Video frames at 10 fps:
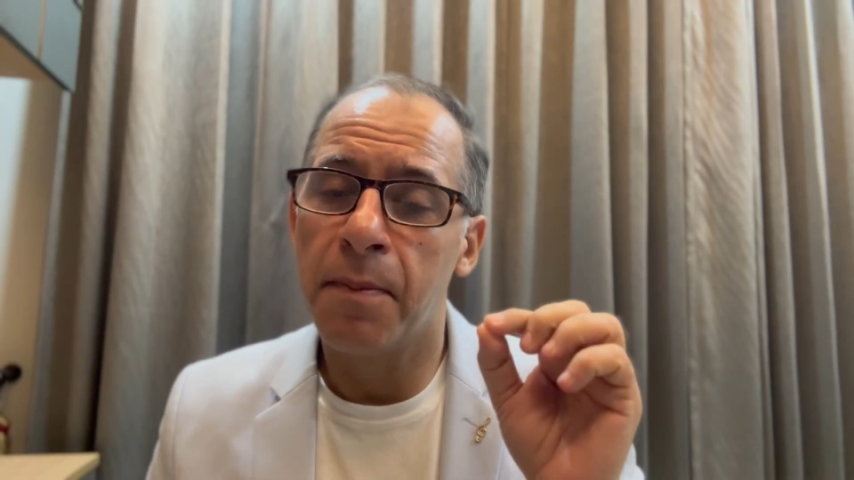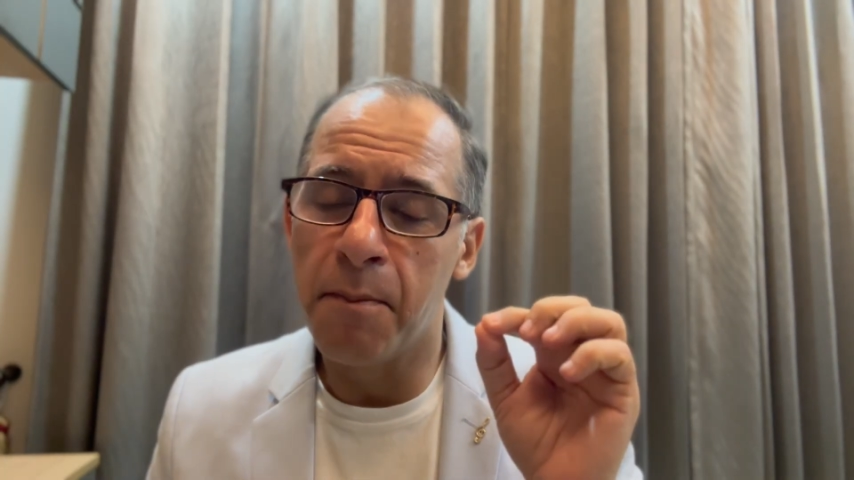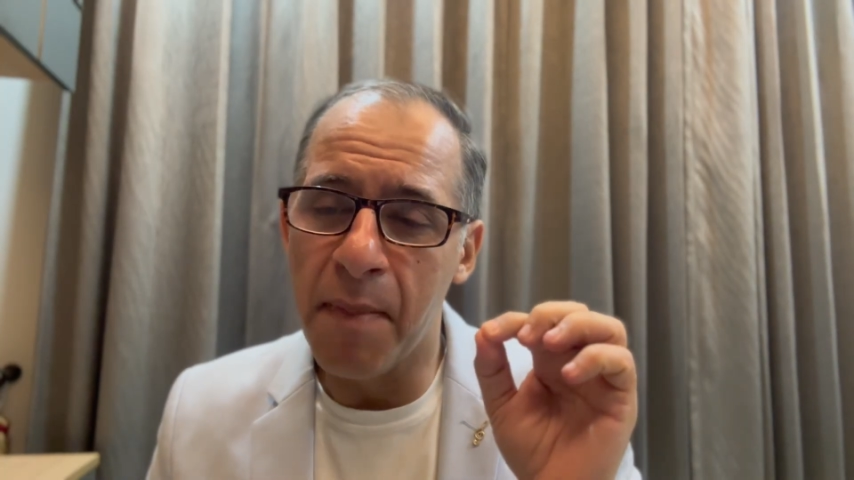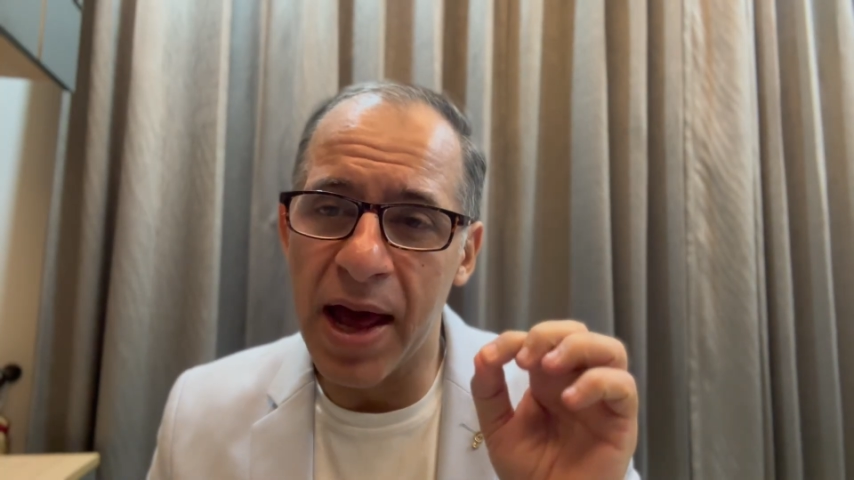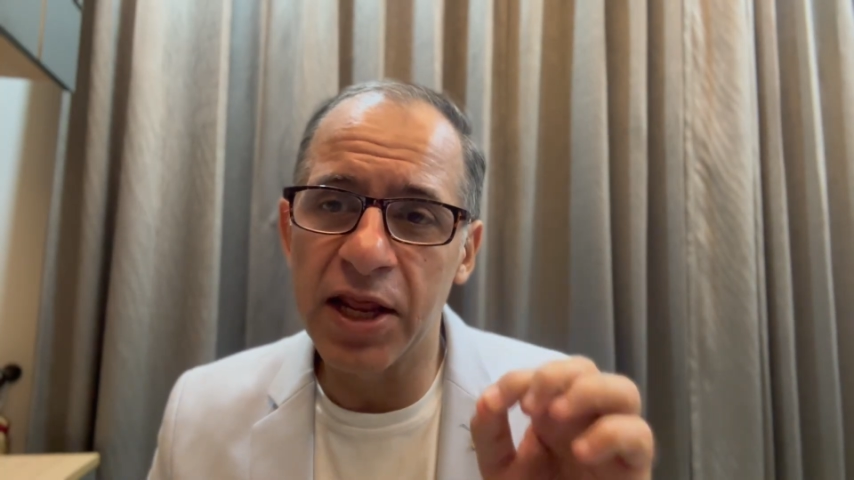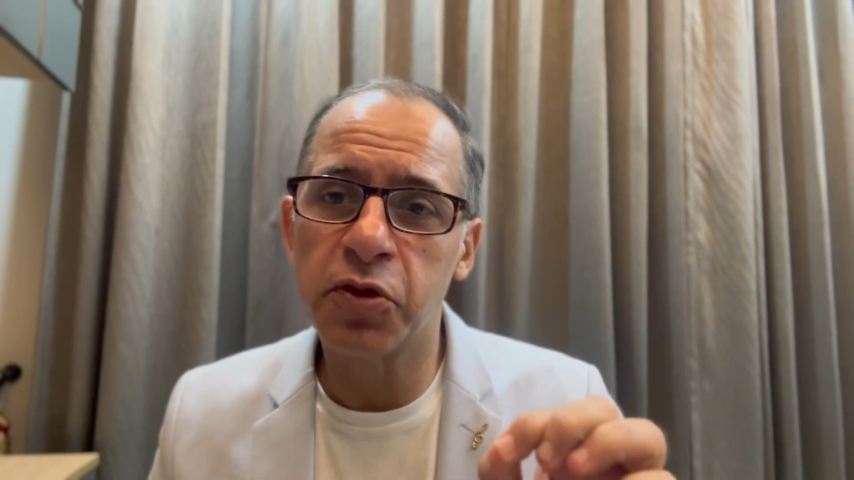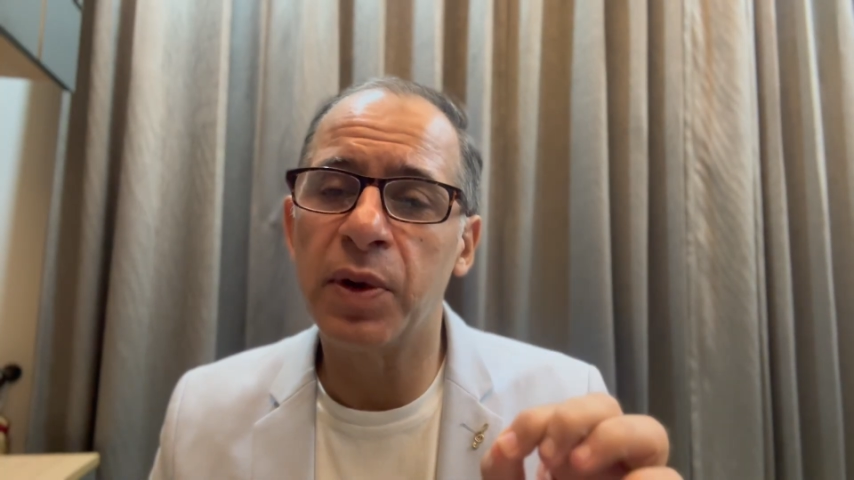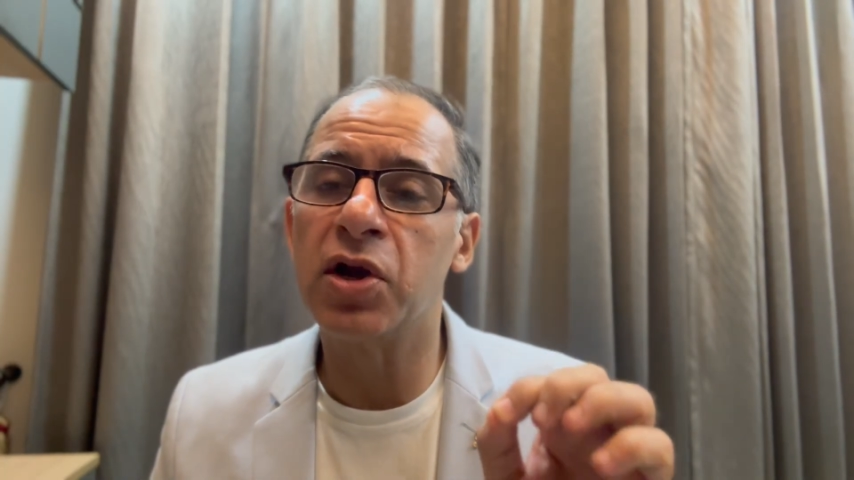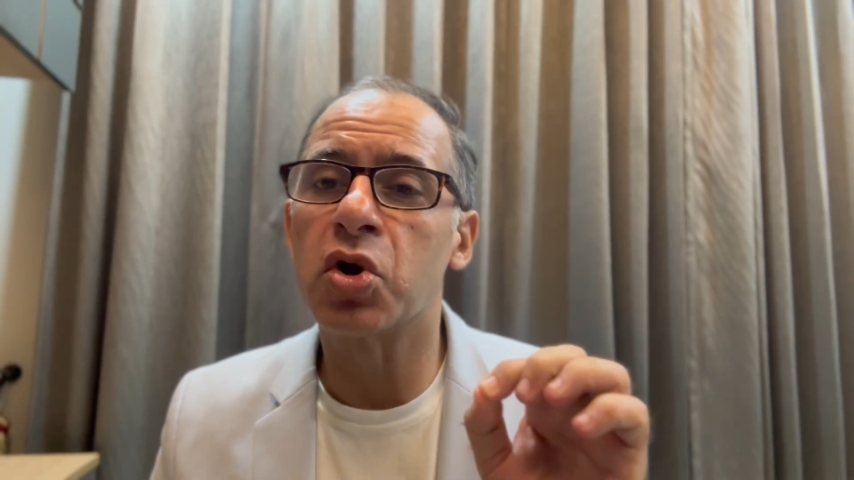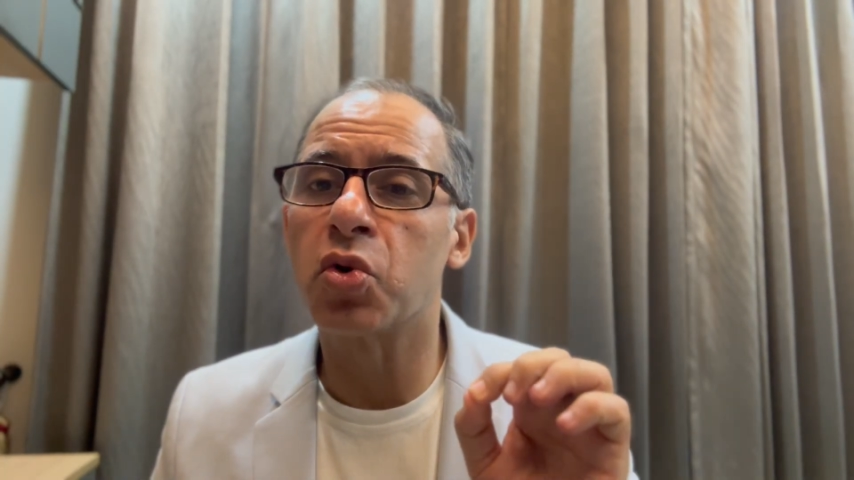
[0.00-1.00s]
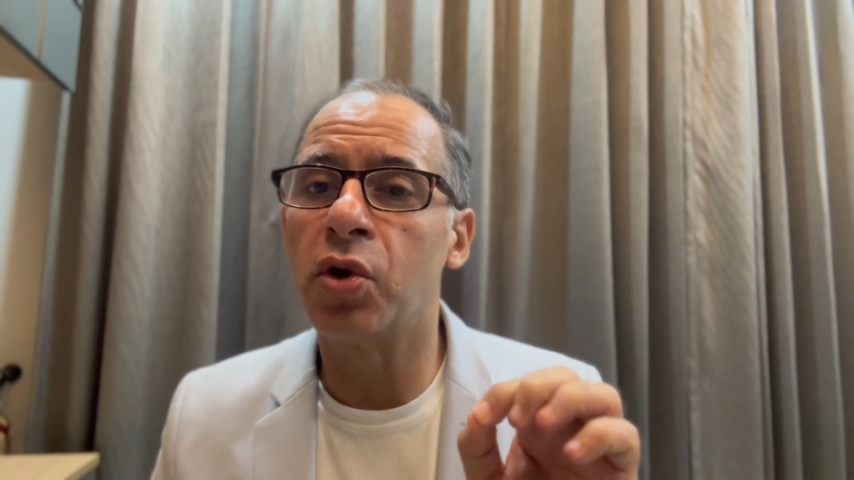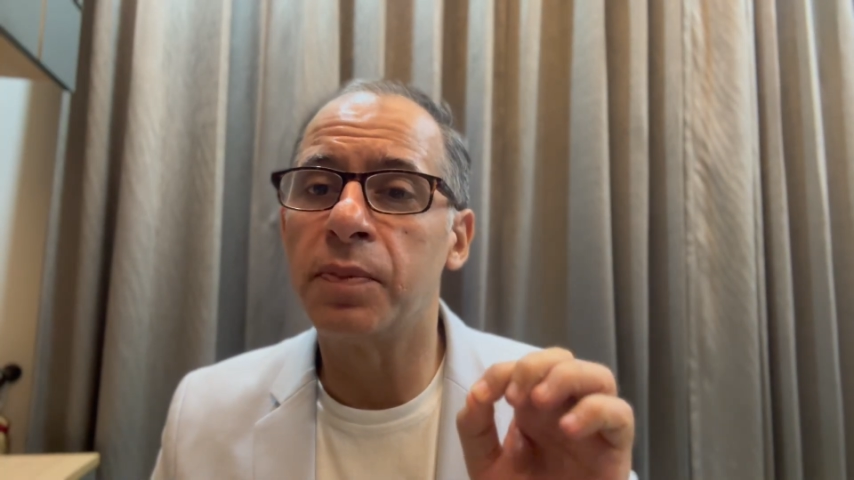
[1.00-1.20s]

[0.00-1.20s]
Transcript: management role